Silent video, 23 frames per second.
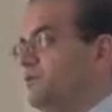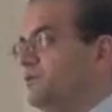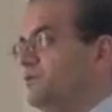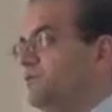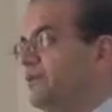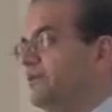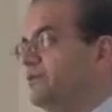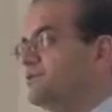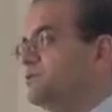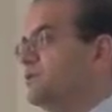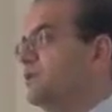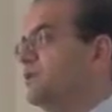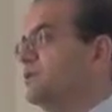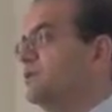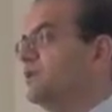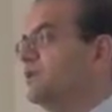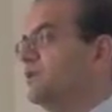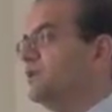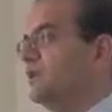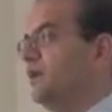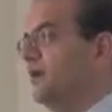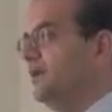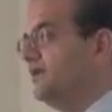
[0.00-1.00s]
intervention.
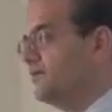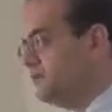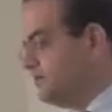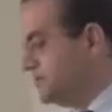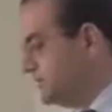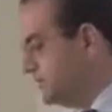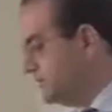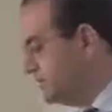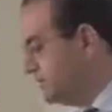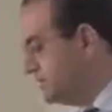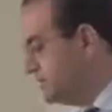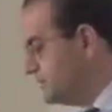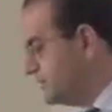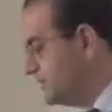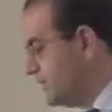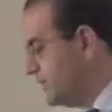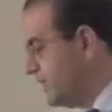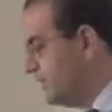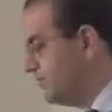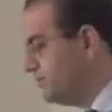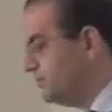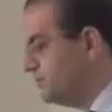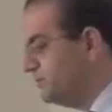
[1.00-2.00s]
It obviously doesn't
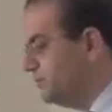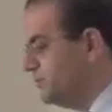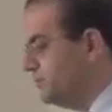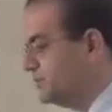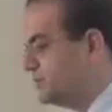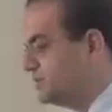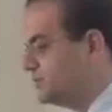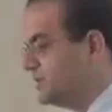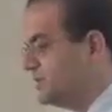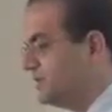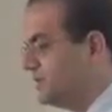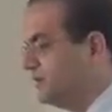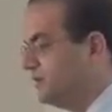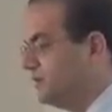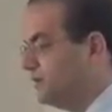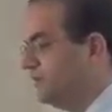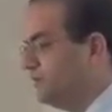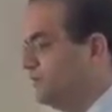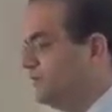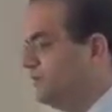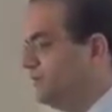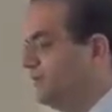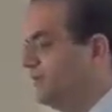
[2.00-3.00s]
have to be just
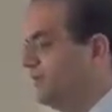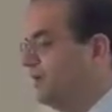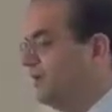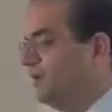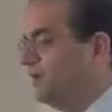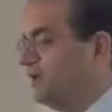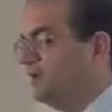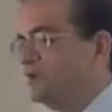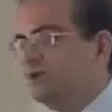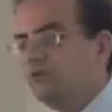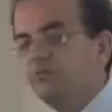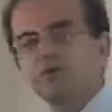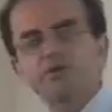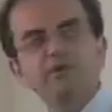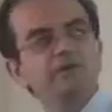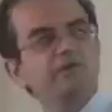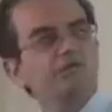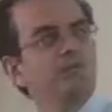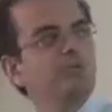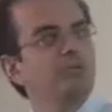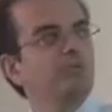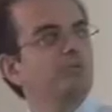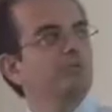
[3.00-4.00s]
alcohol. And then we
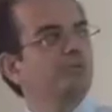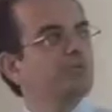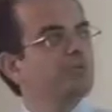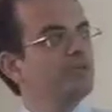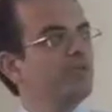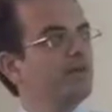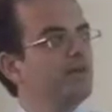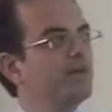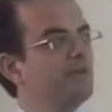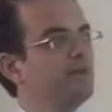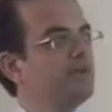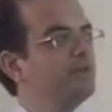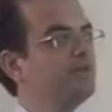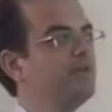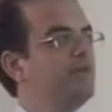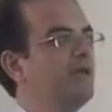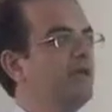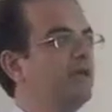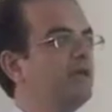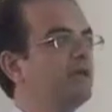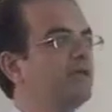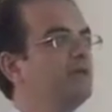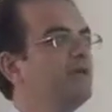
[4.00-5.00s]
give them a printout at
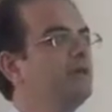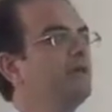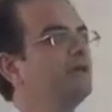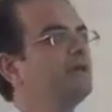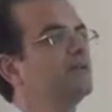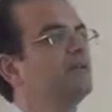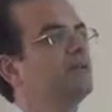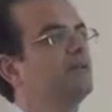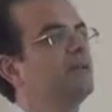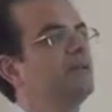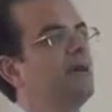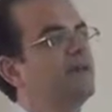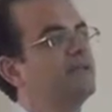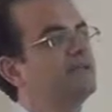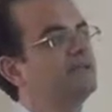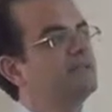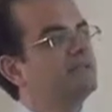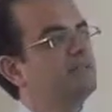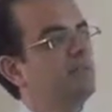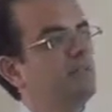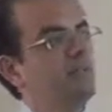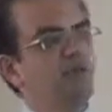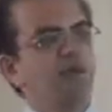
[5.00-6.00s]
the end that kind of
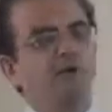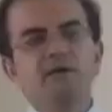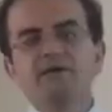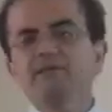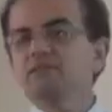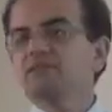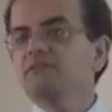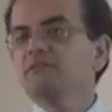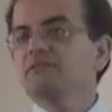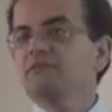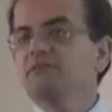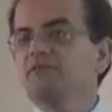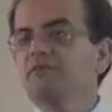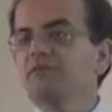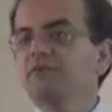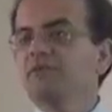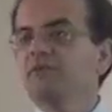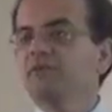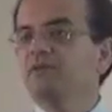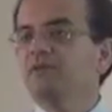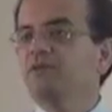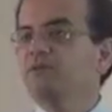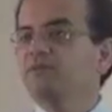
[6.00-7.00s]
summarizes
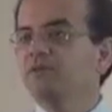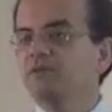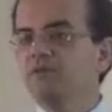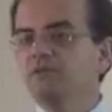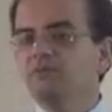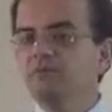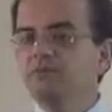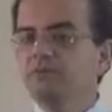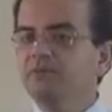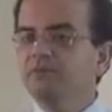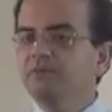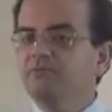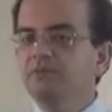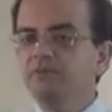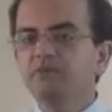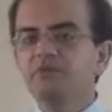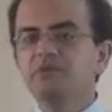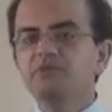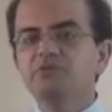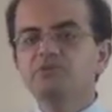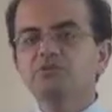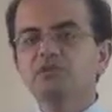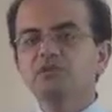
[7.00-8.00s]
everything. We give them
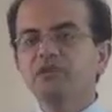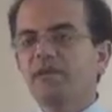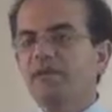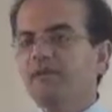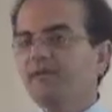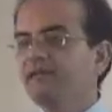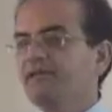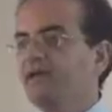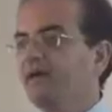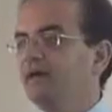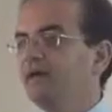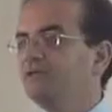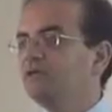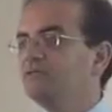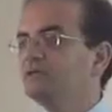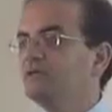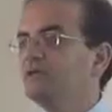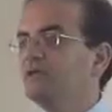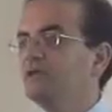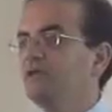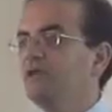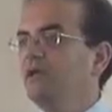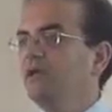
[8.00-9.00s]
informational
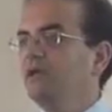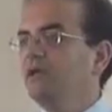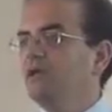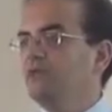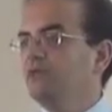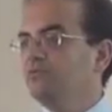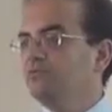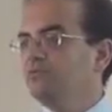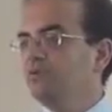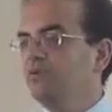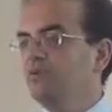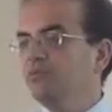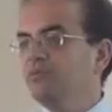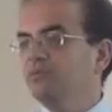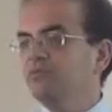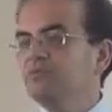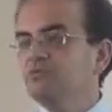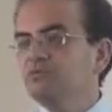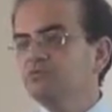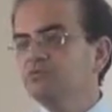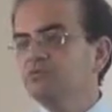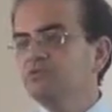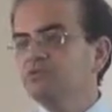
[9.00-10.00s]
handouts. And through our
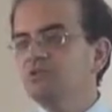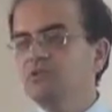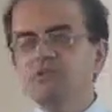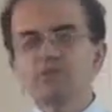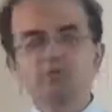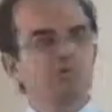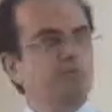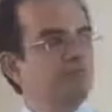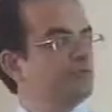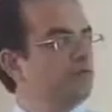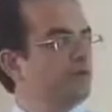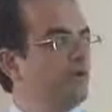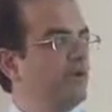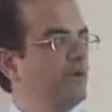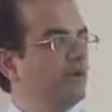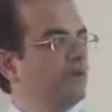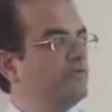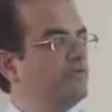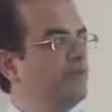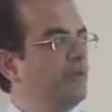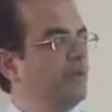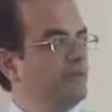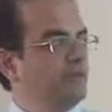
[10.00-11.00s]
research study, we're trying
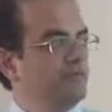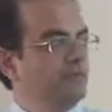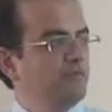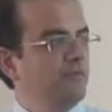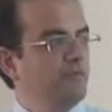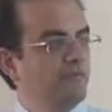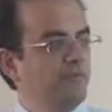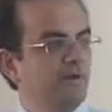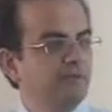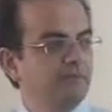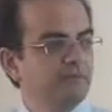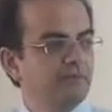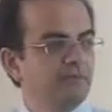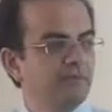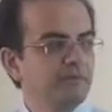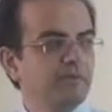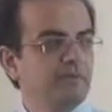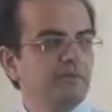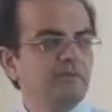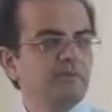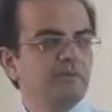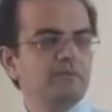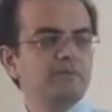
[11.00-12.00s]
to follow them up
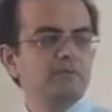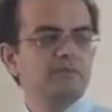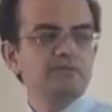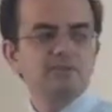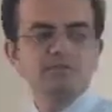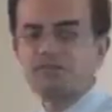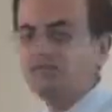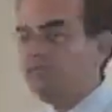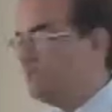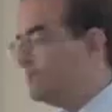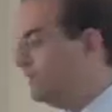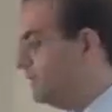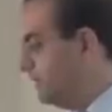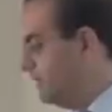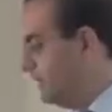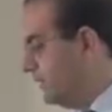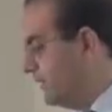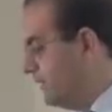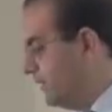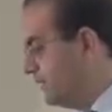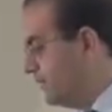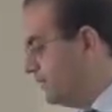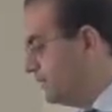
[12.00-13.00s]
to see
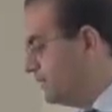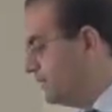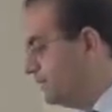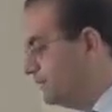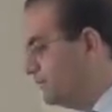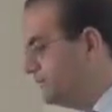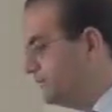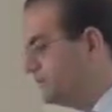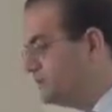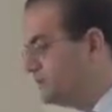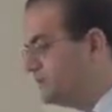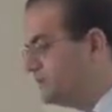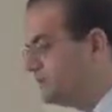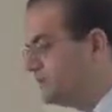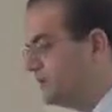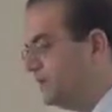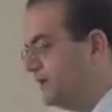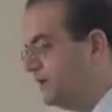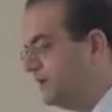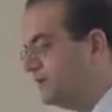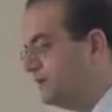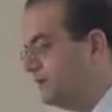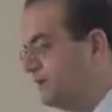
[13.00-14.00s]
if it's
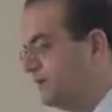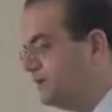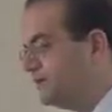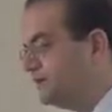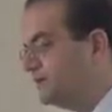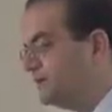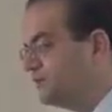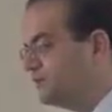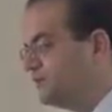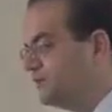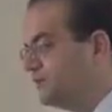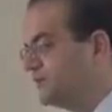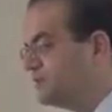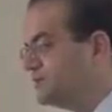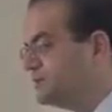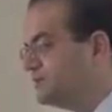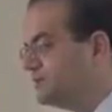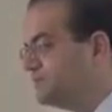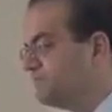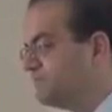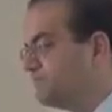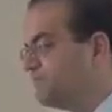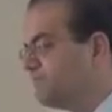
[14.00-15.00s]
made a difference.